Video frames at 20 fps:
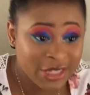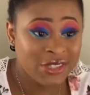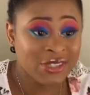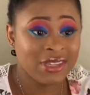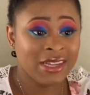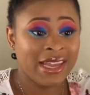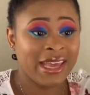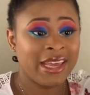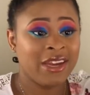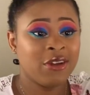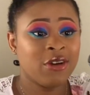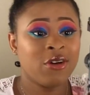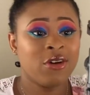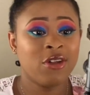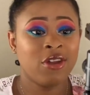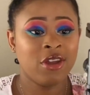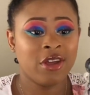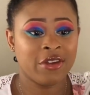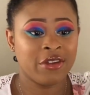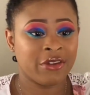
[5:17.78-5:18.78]
to learn a whole
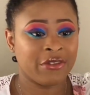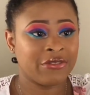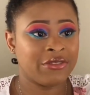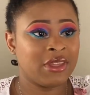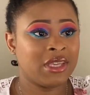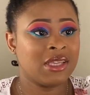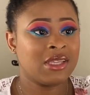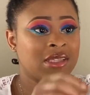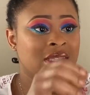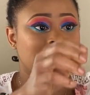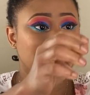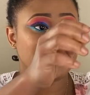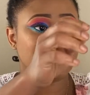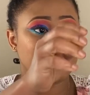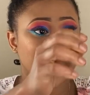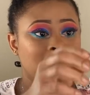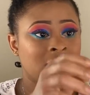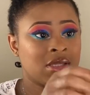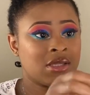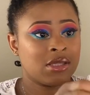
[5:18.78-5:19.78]
lot of things in
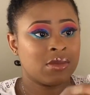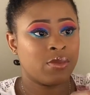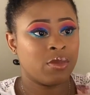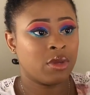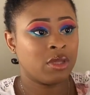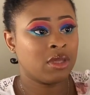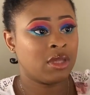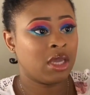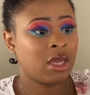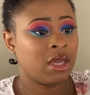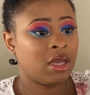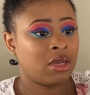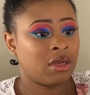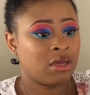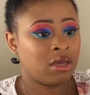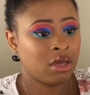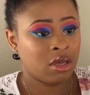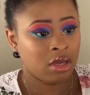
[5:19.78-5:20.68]
this, but then